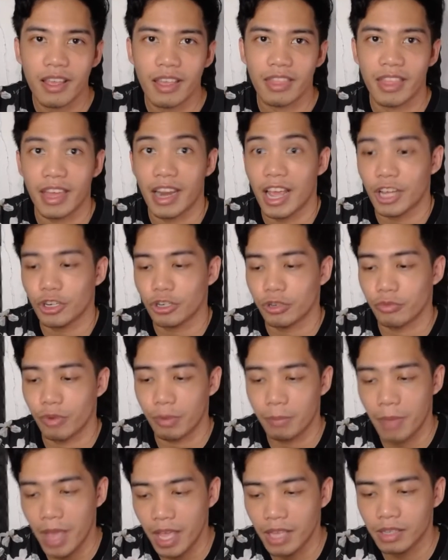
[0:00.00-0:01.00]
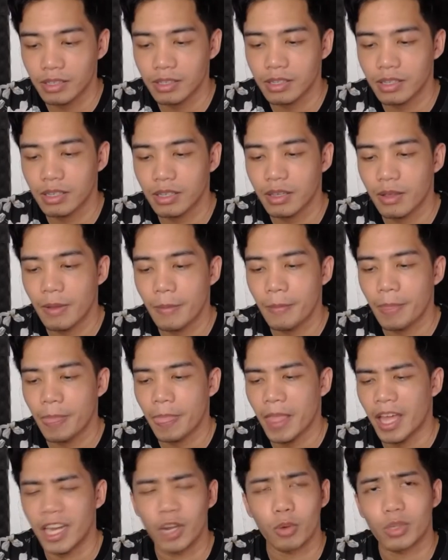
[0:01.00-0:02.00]
that I should repent,
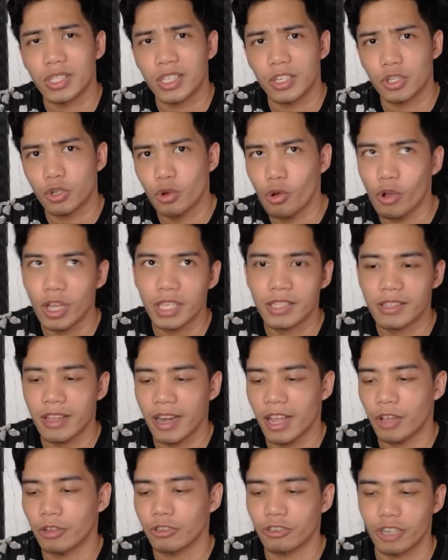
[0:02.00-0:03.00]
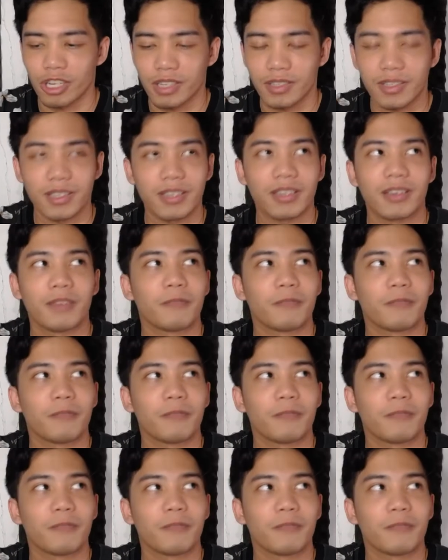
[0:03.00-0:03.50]
and it was a choice that I could just